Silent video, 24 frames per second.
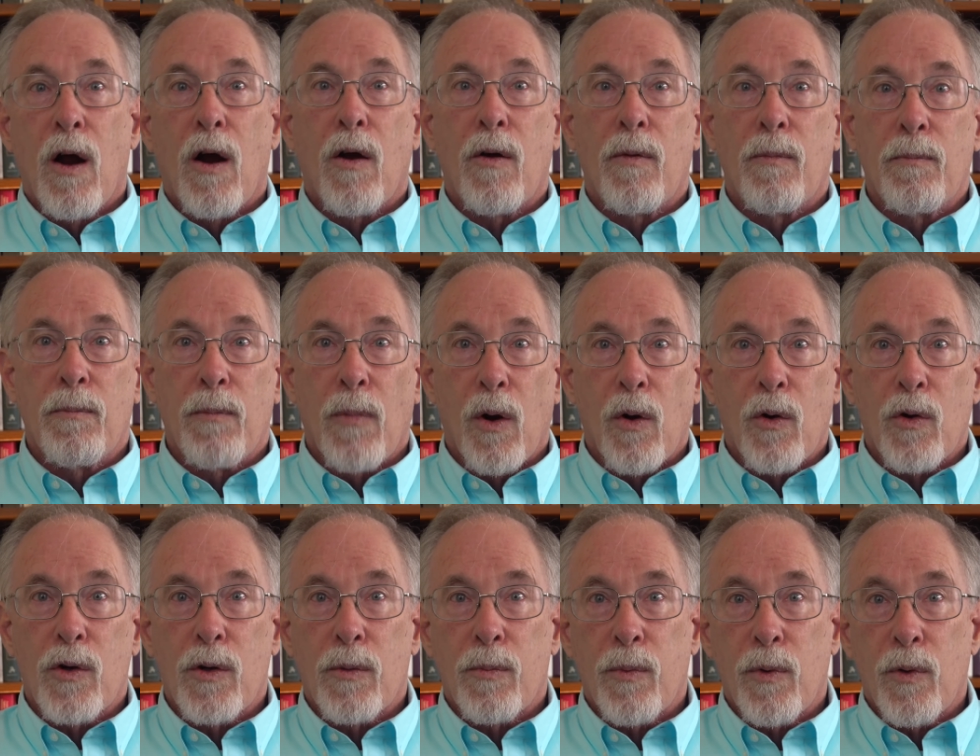of
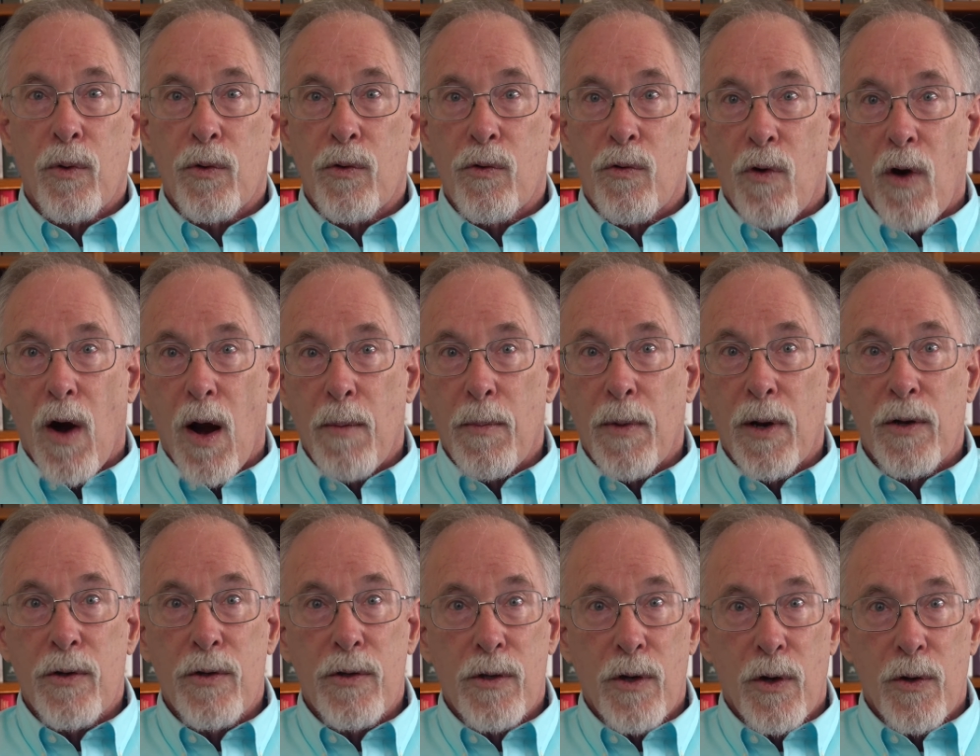multiple
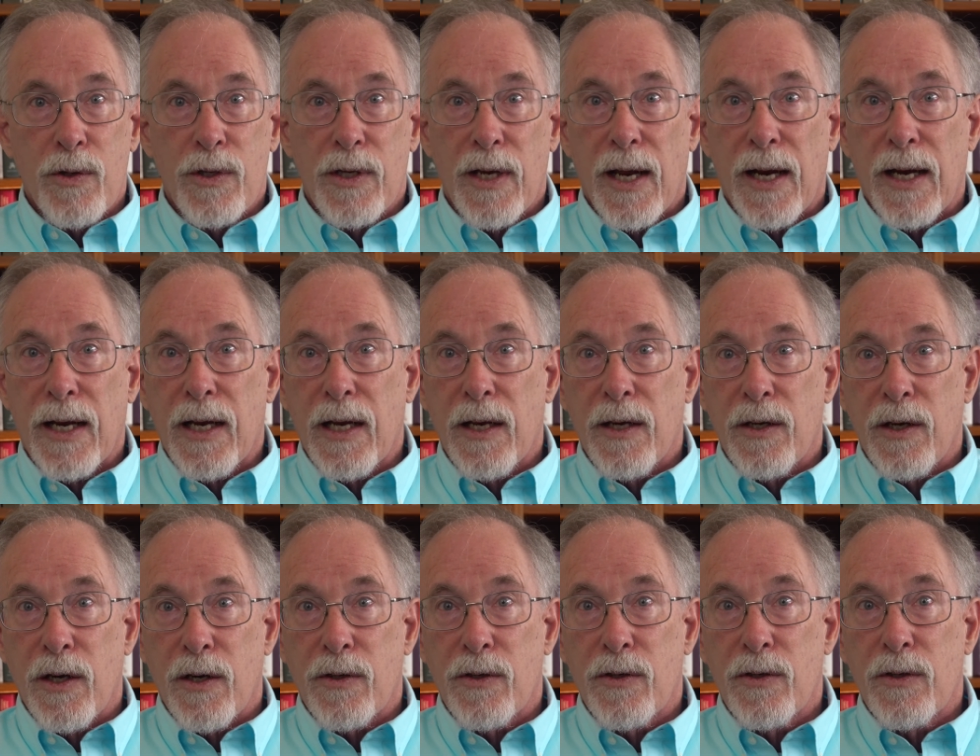trauma-associated
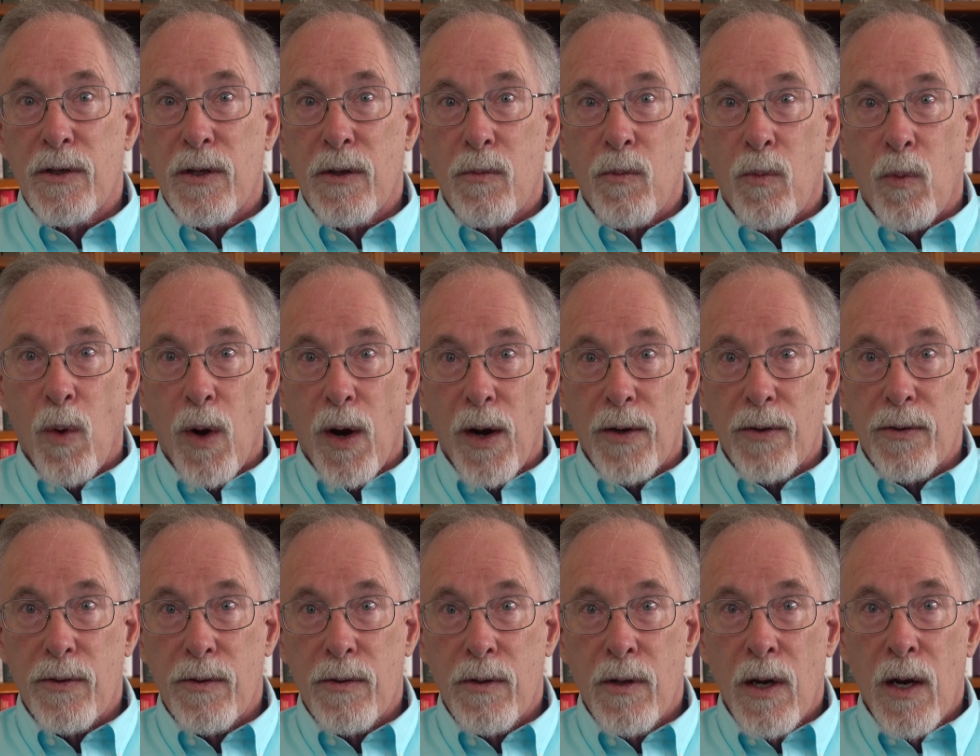conditions at
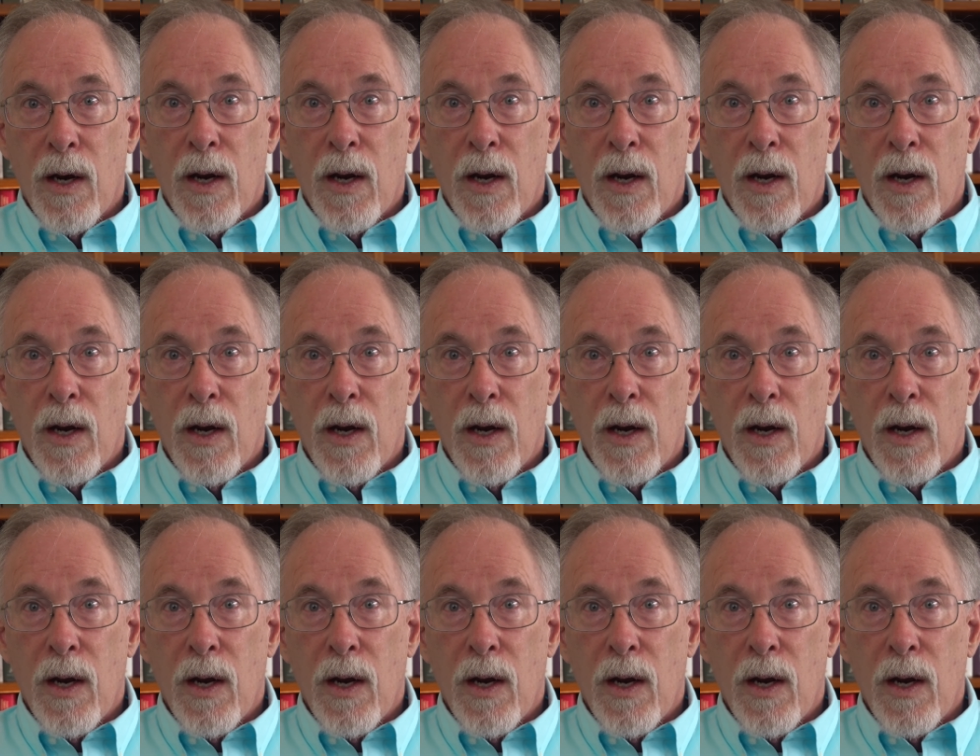once,